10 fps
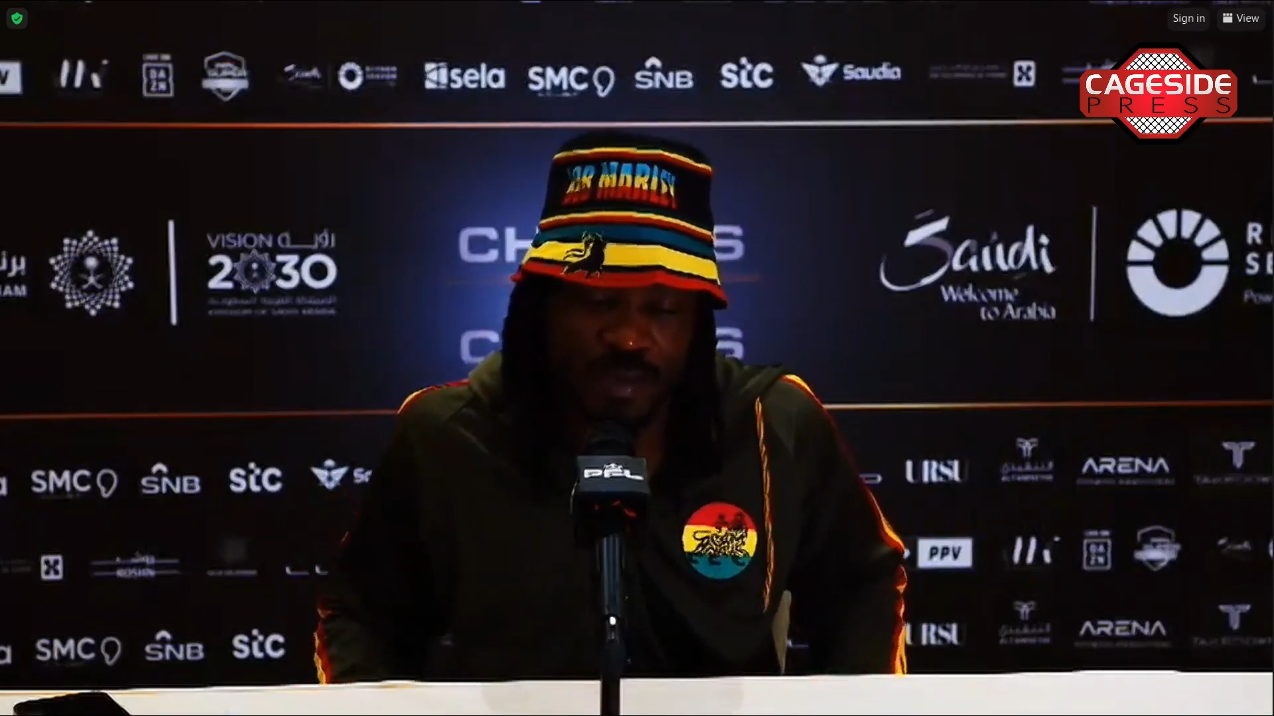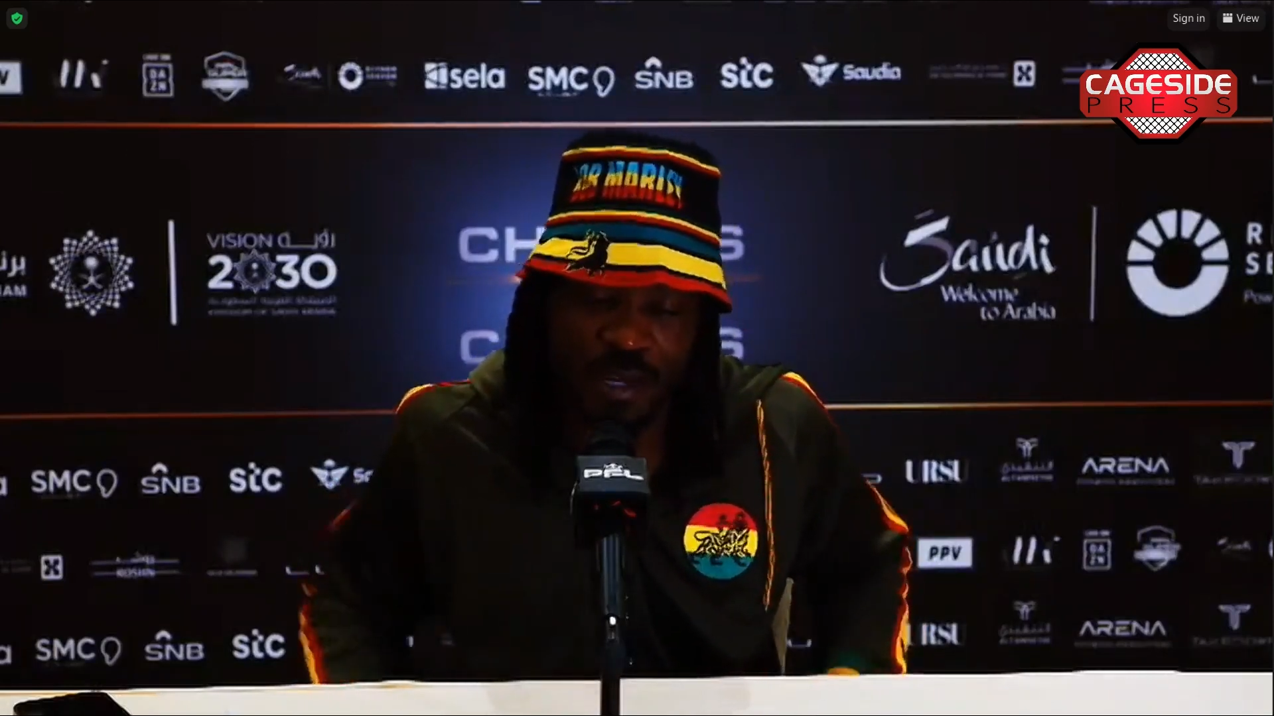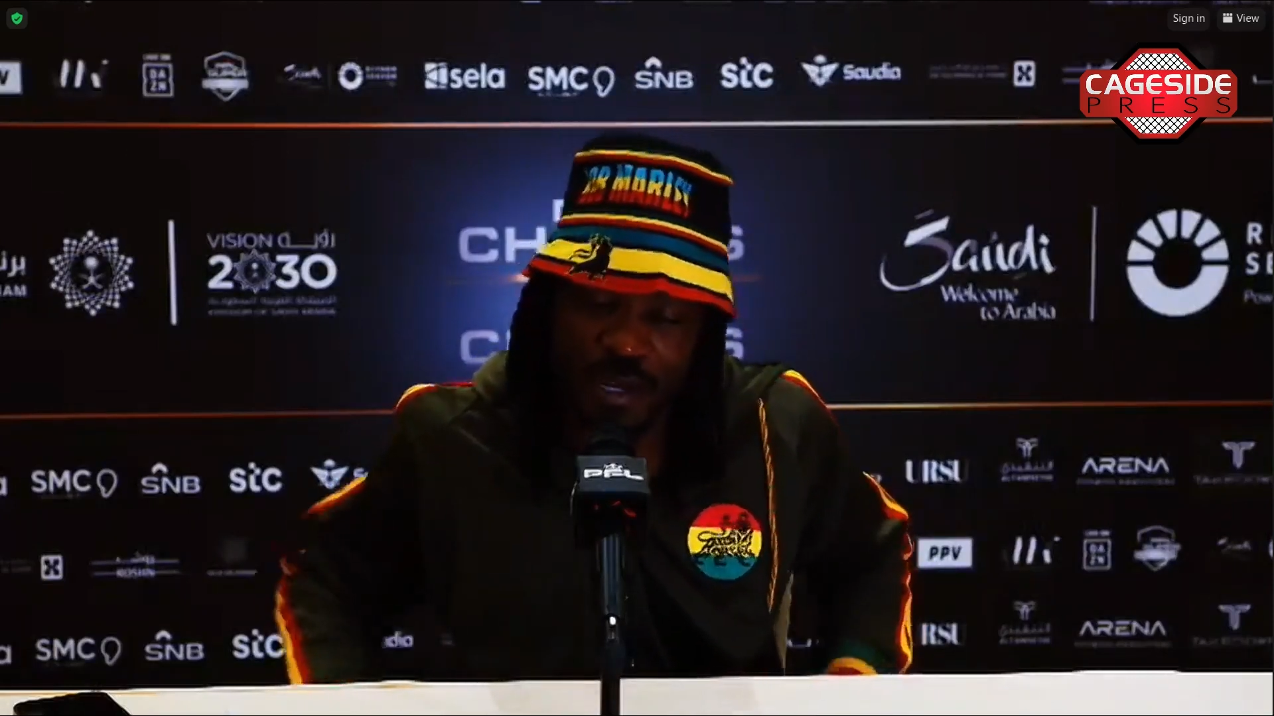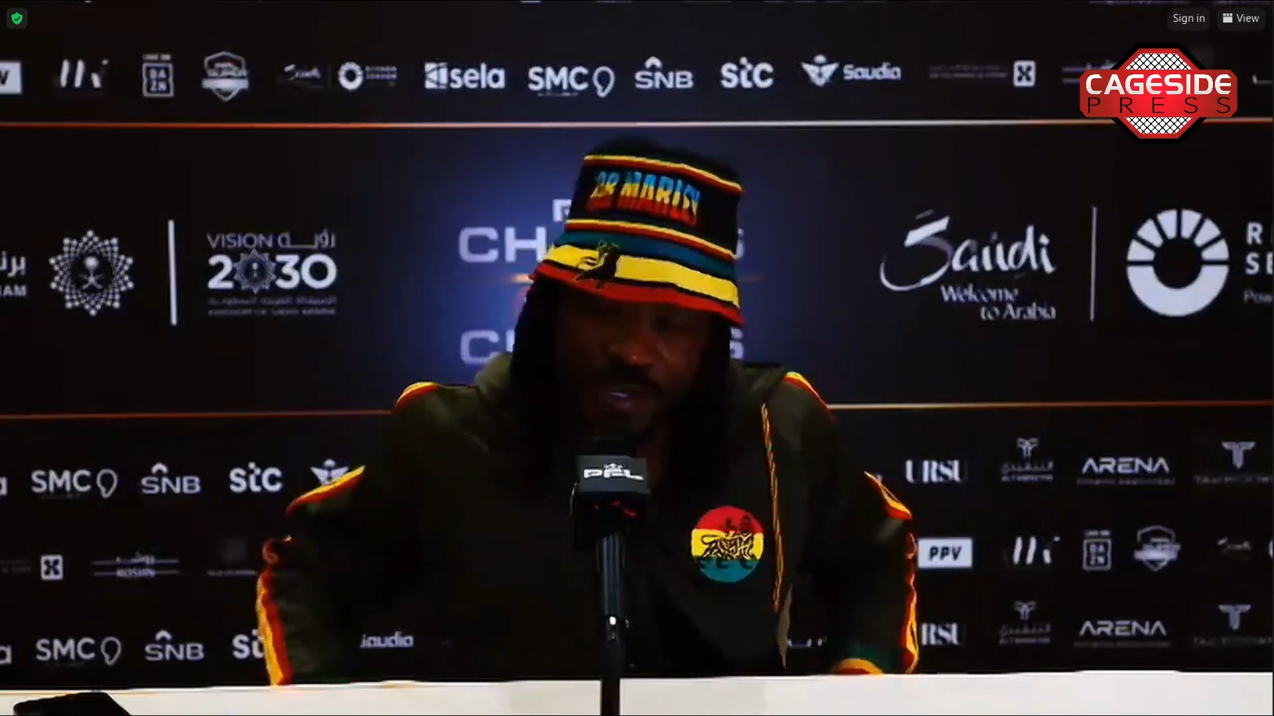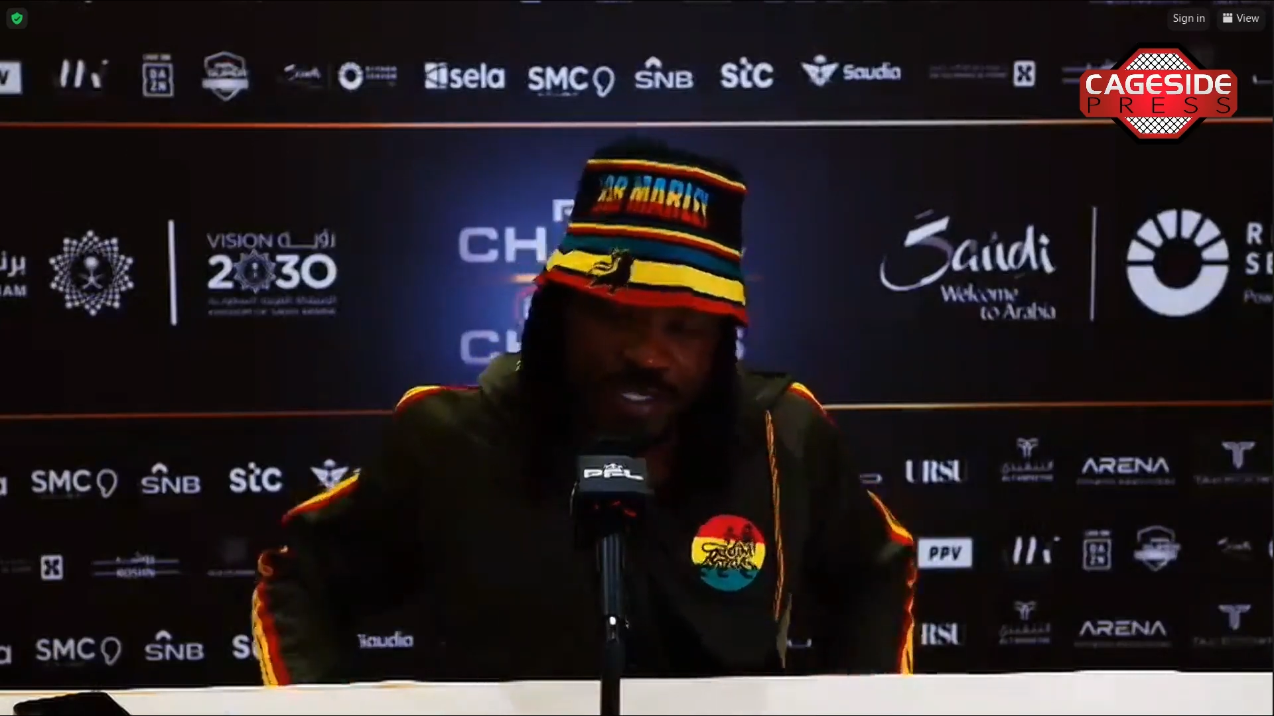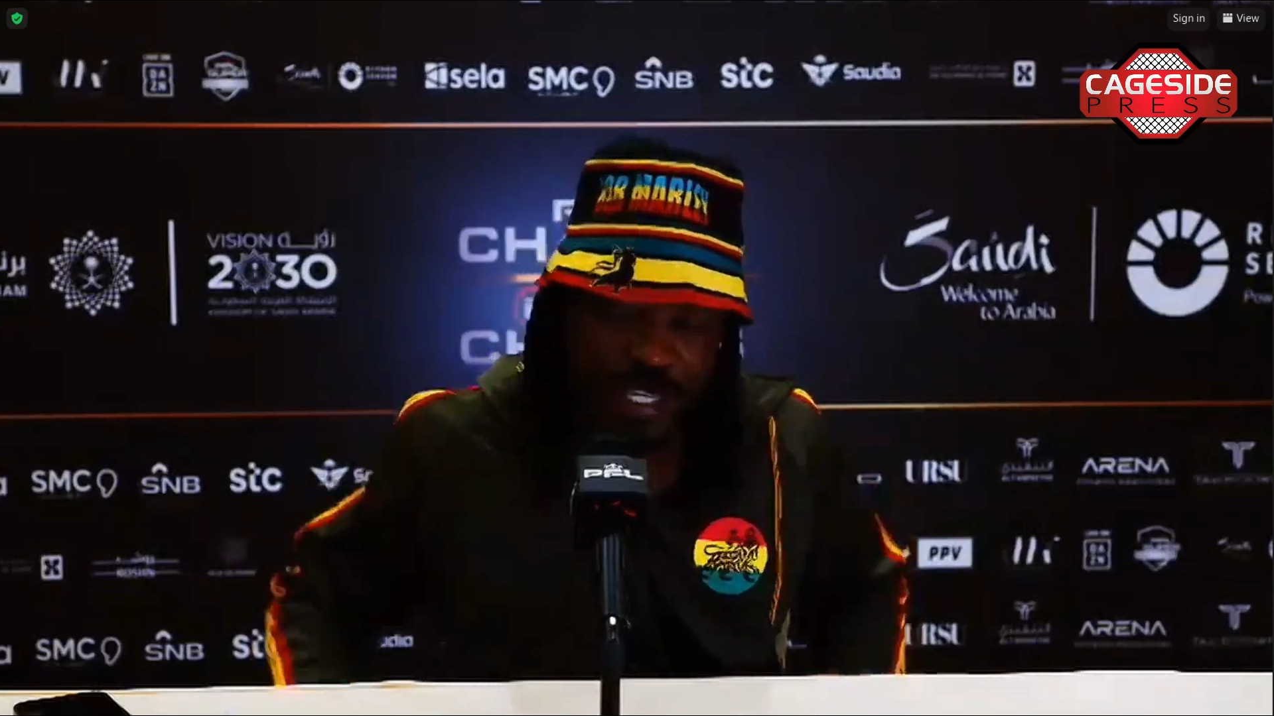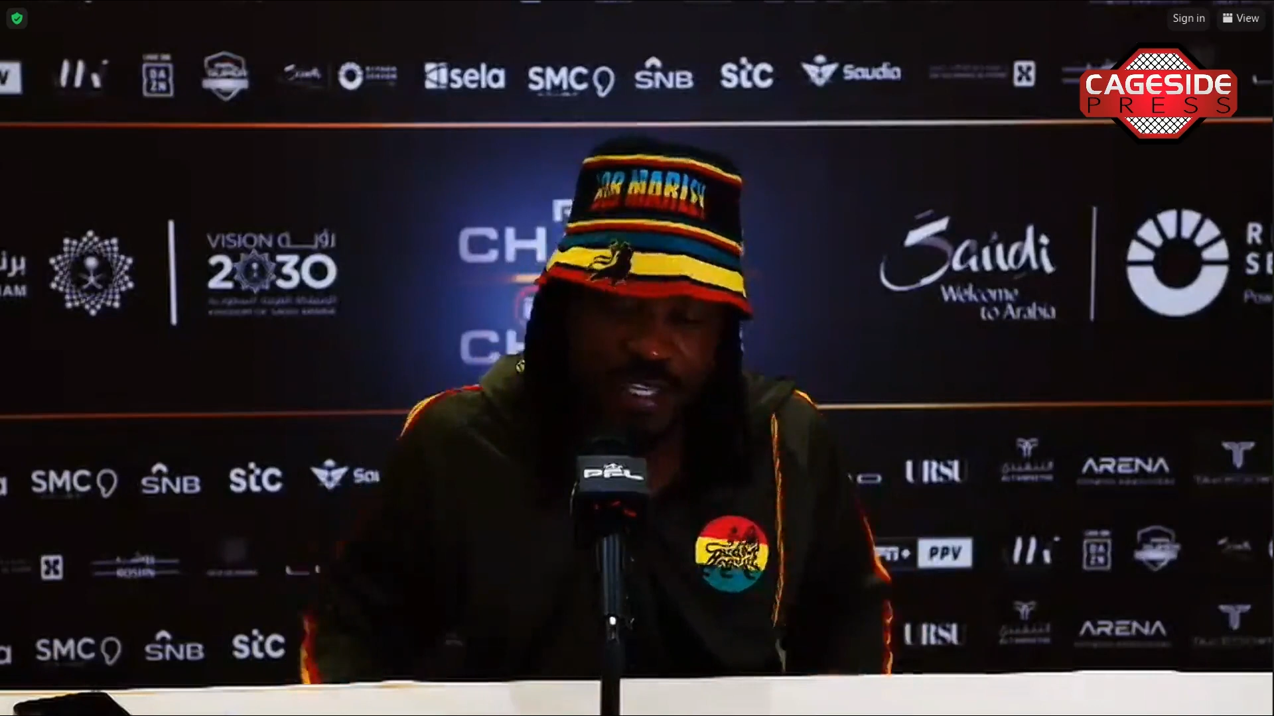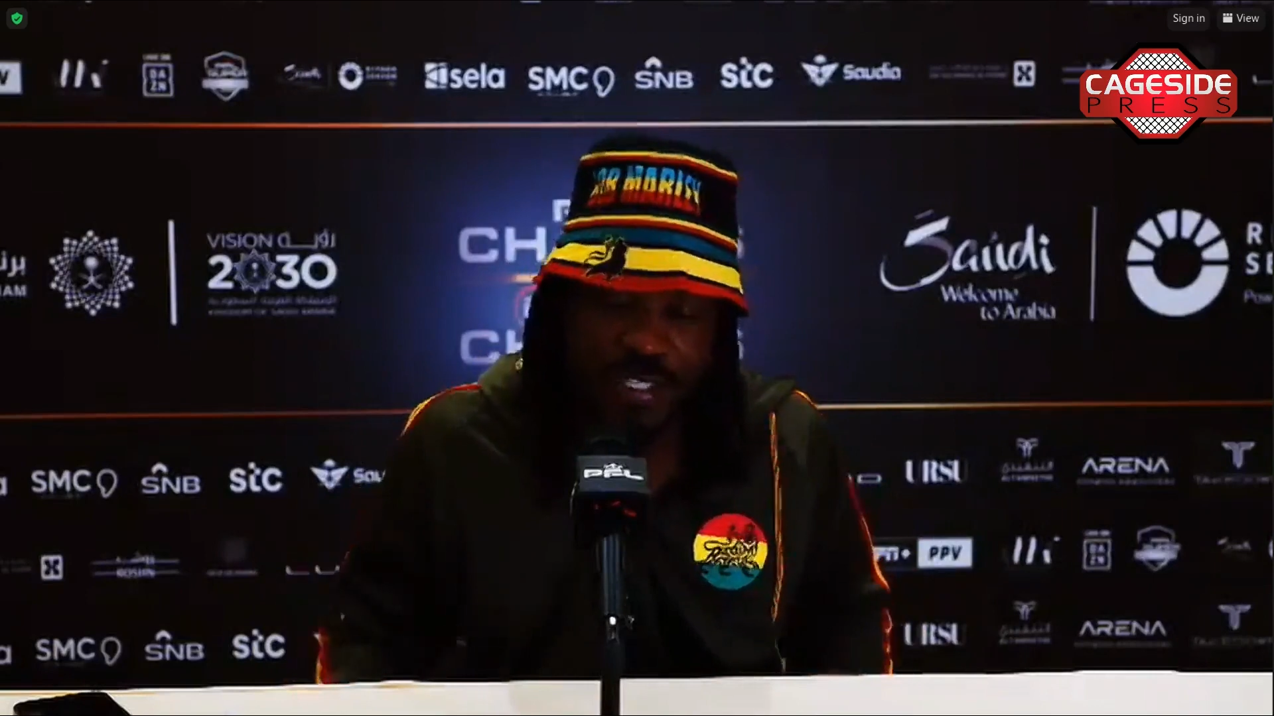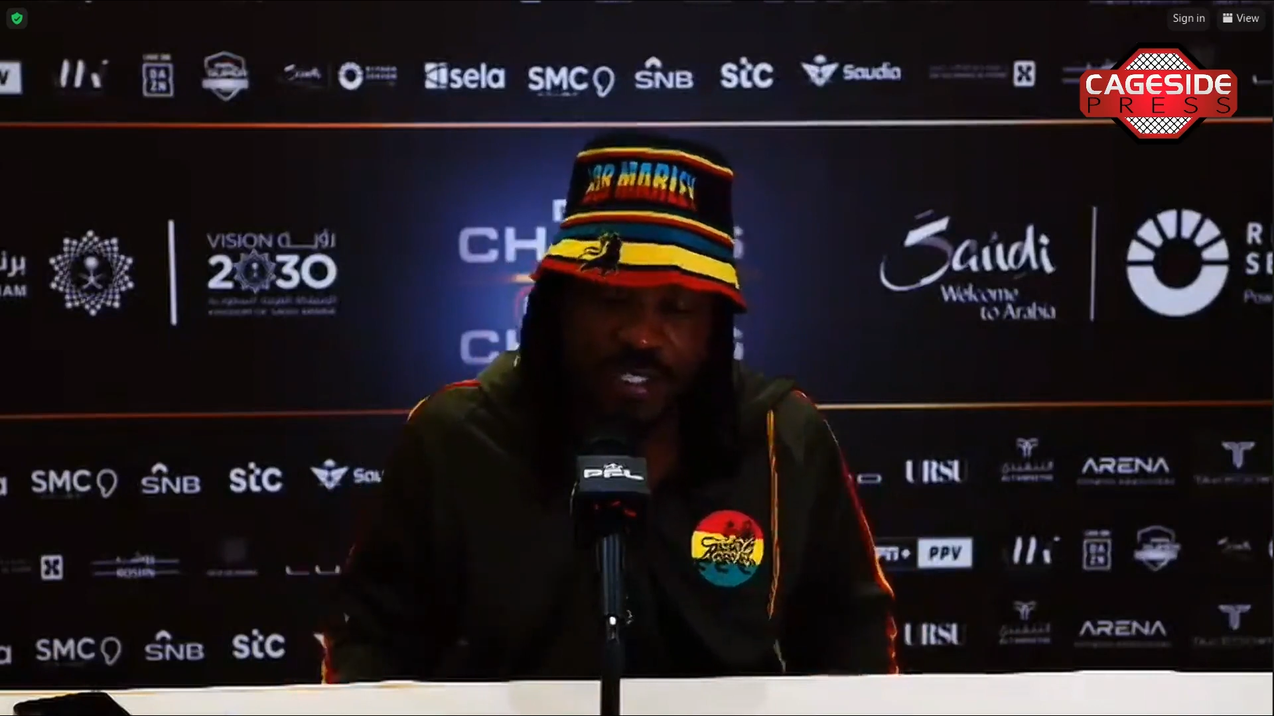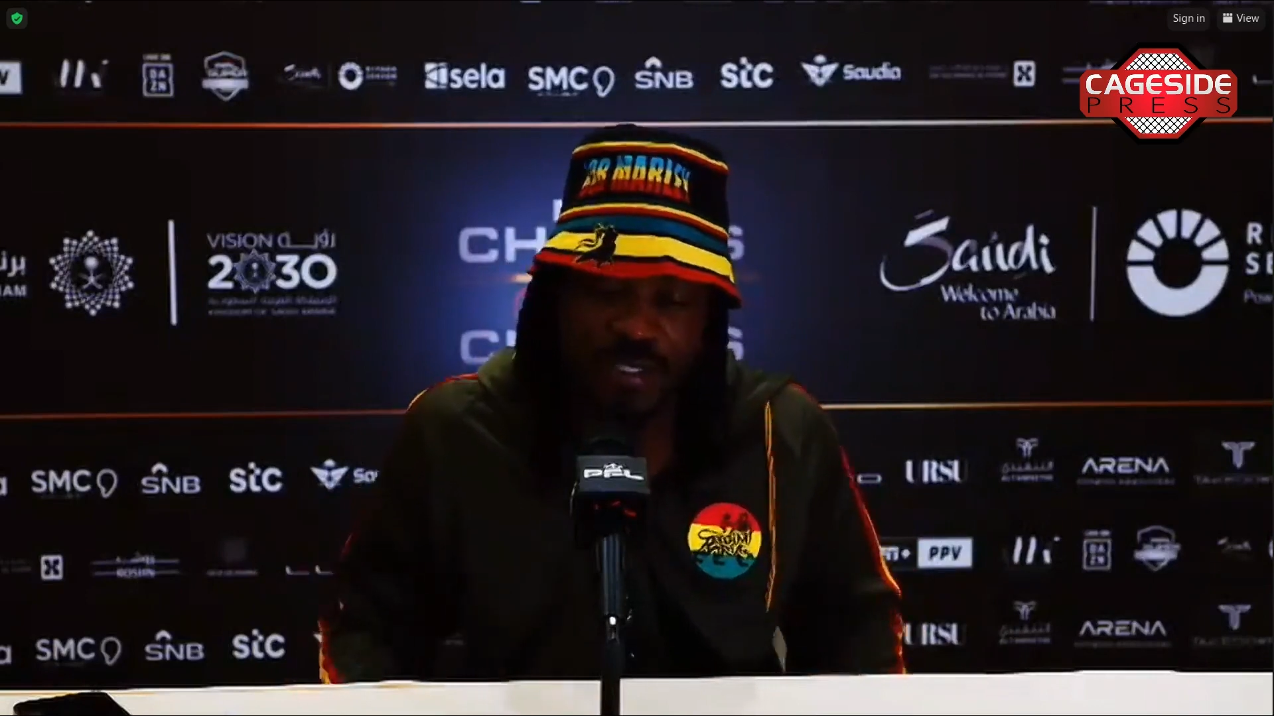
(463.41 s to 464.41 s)

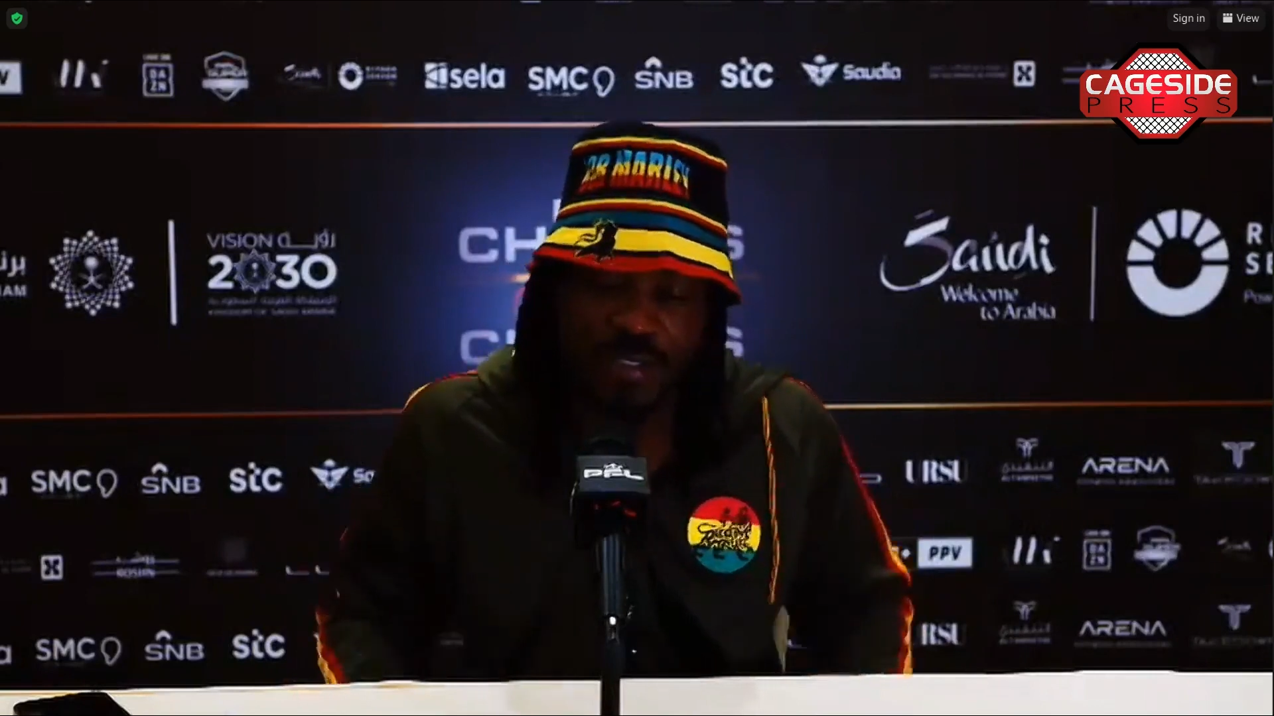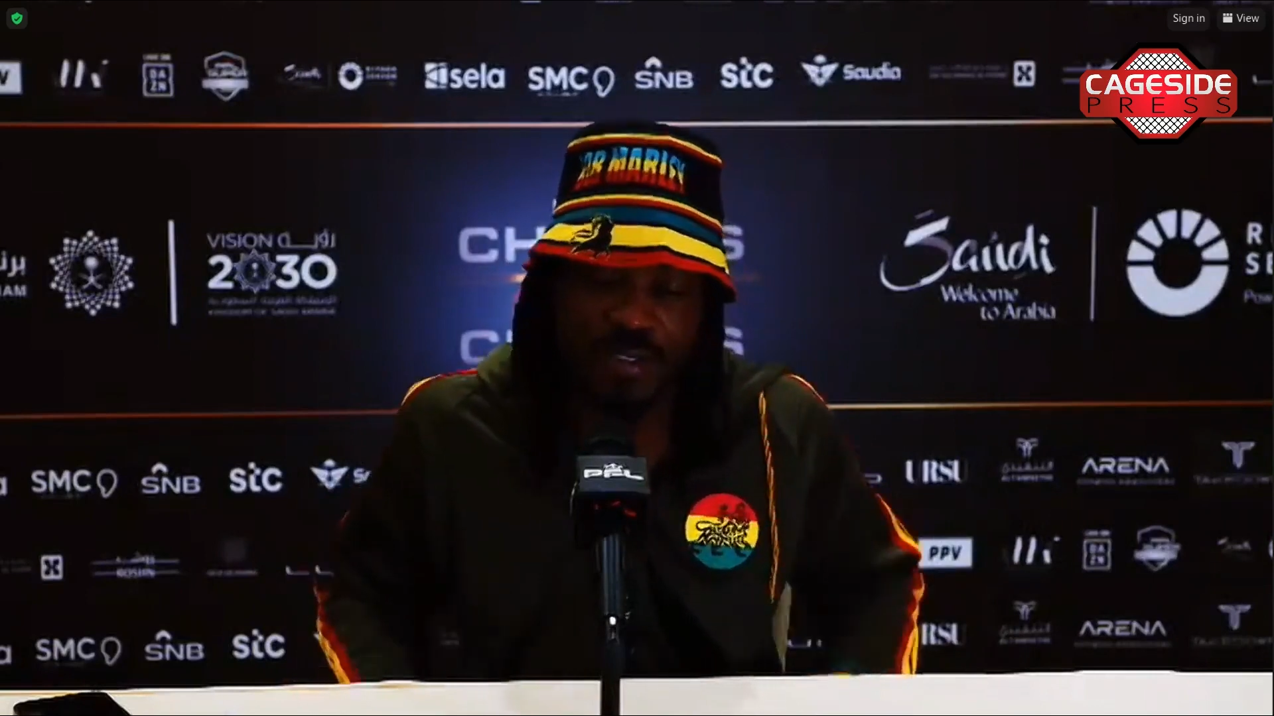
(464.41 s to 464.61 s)
Undertaker,